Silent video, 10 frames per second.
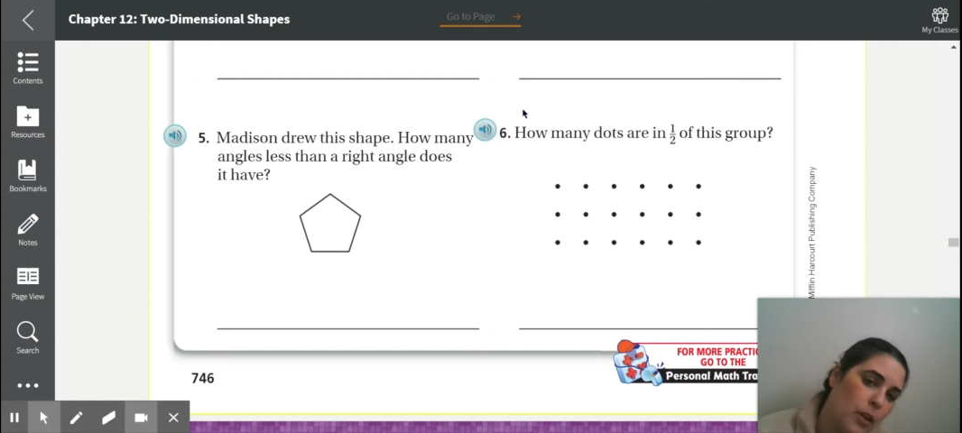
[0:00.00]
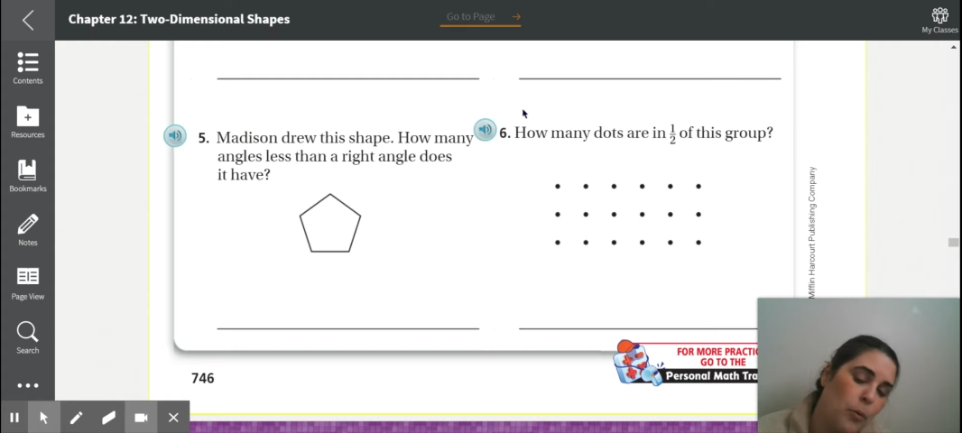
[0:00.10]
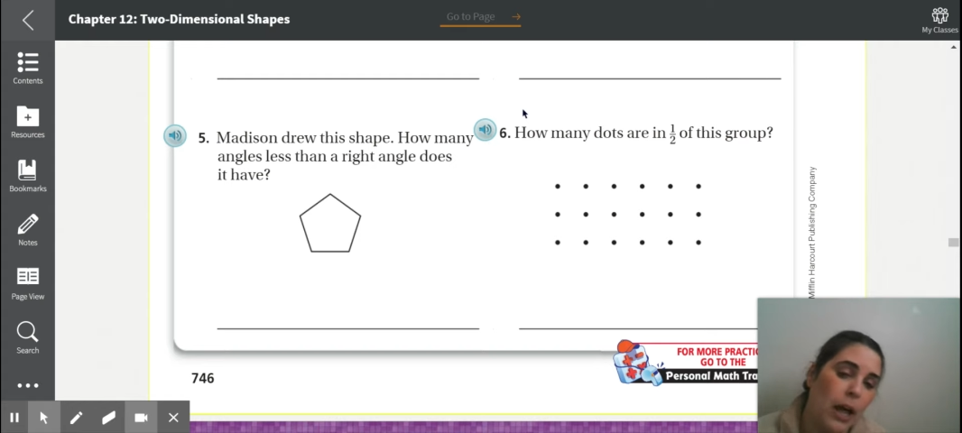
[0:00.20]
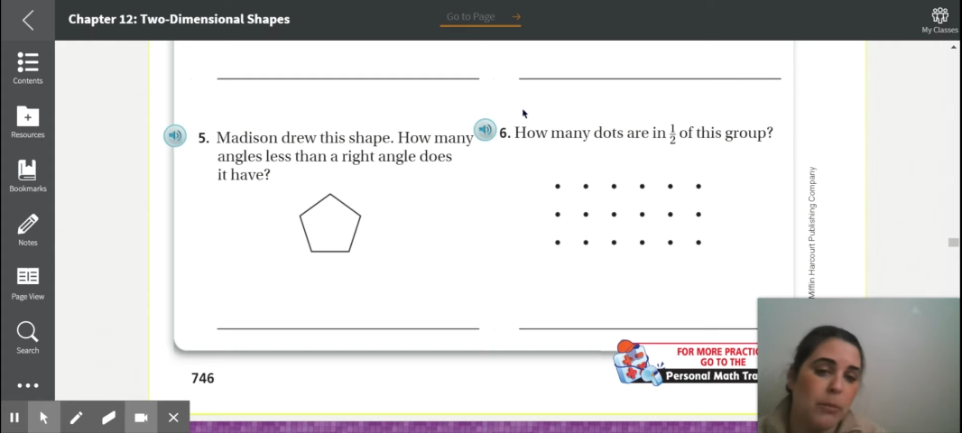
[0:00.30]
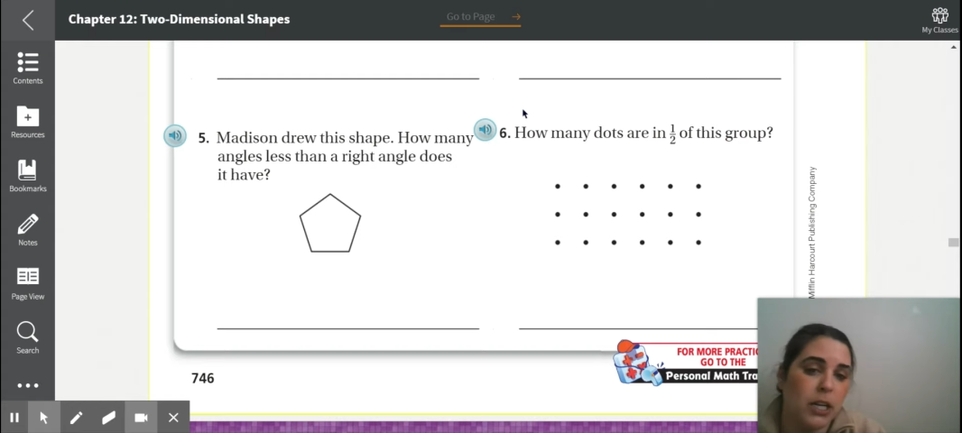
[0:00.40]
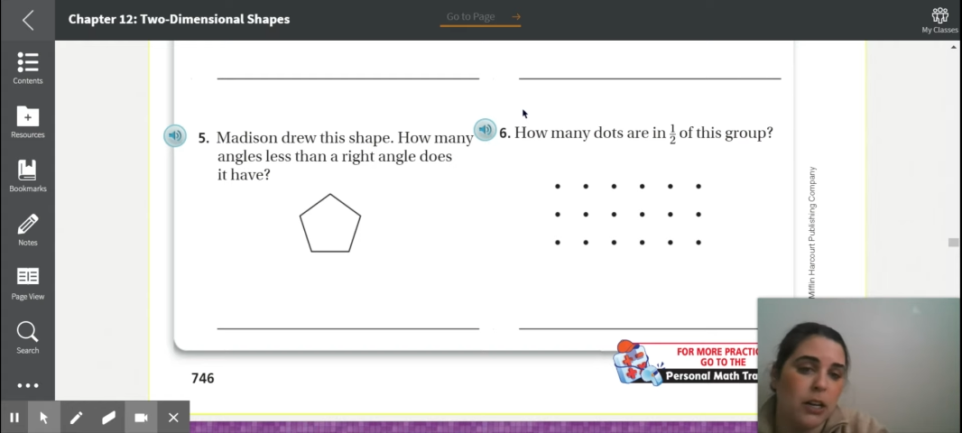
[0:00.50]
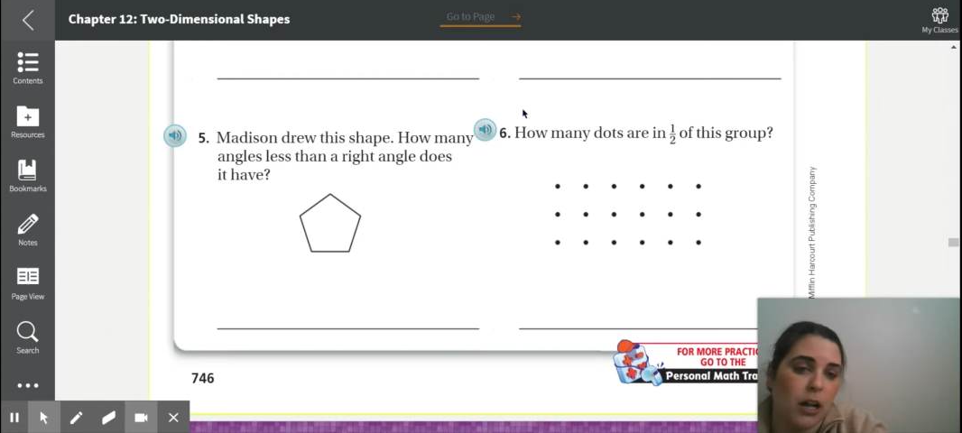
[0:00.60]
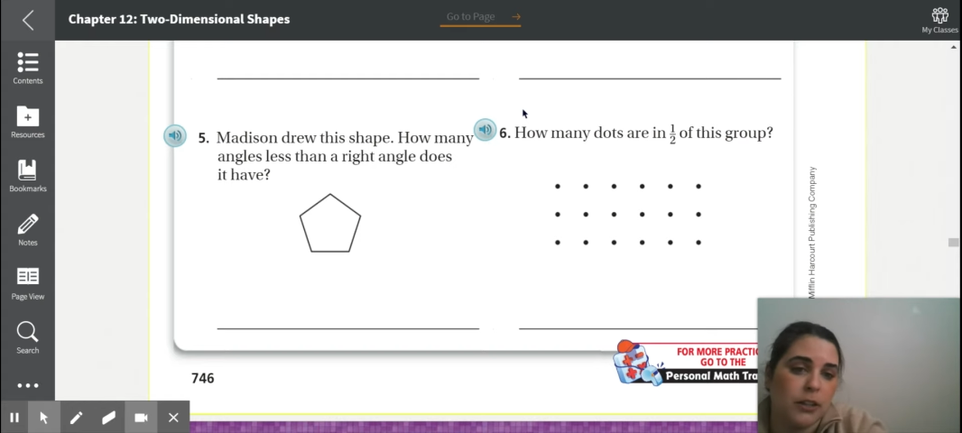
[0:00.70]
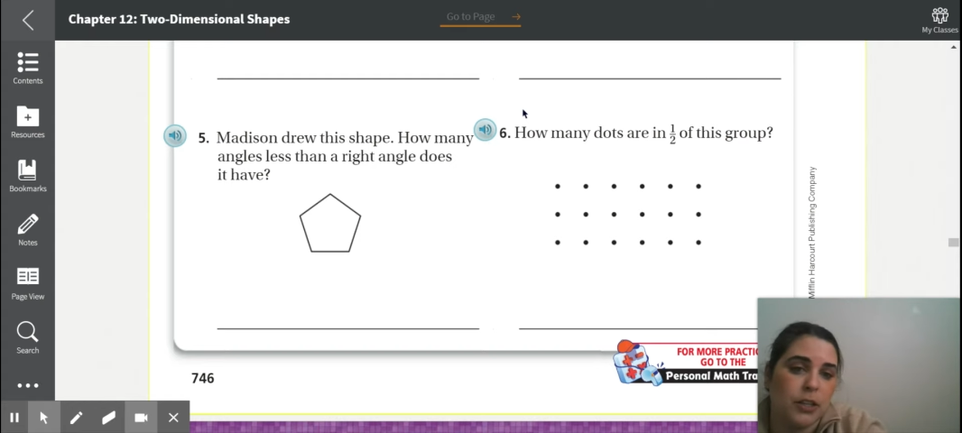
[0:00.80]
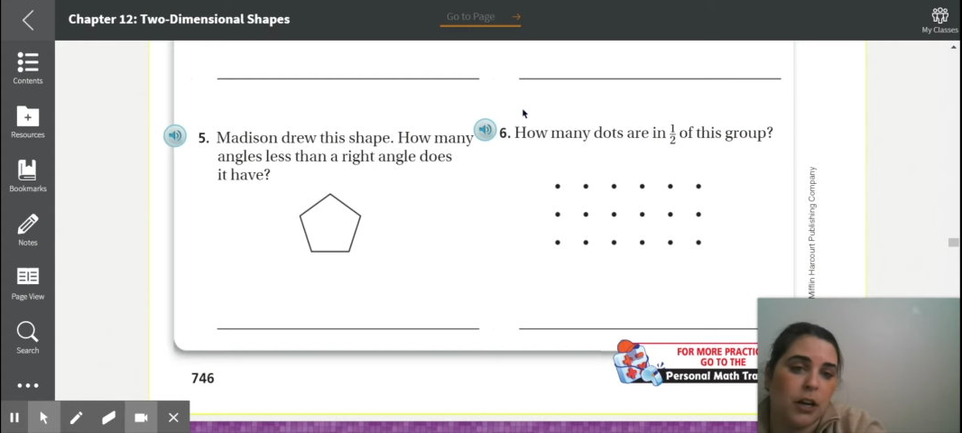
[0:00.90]
well, how many
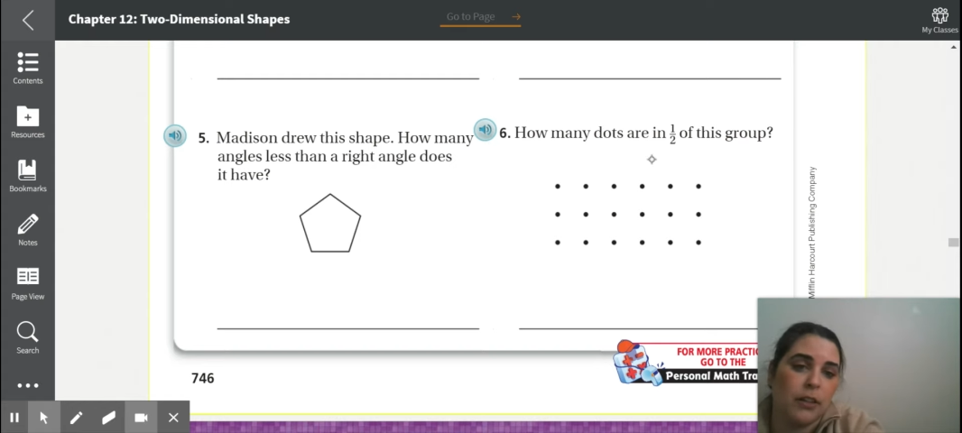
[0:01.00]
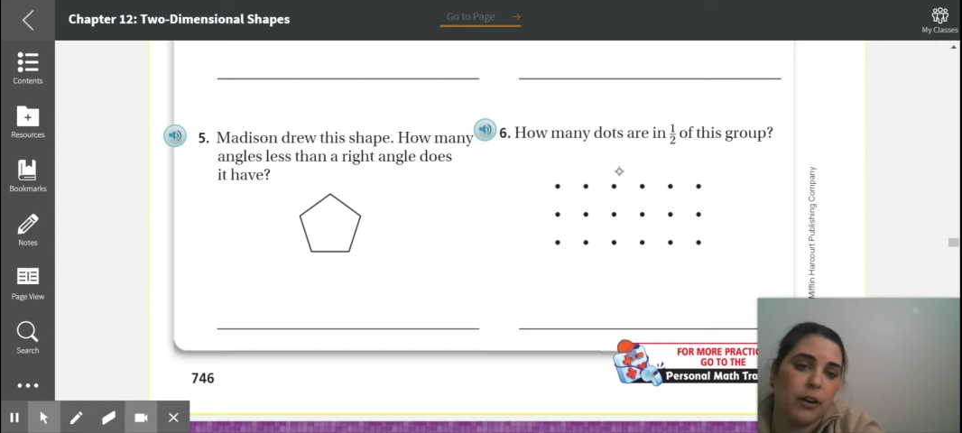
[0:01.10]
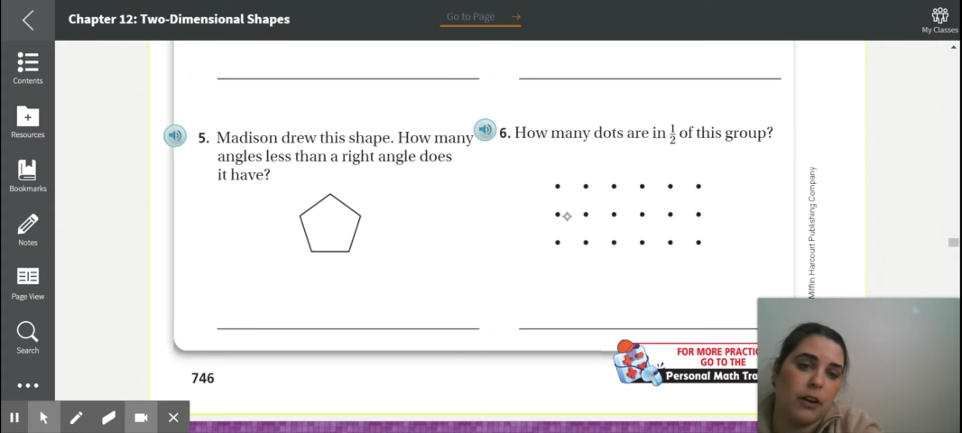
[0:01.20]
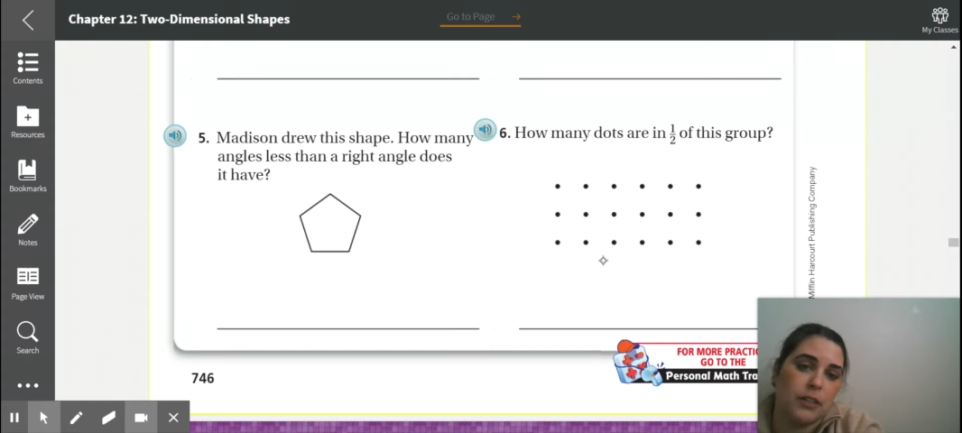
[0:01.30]
dots are there all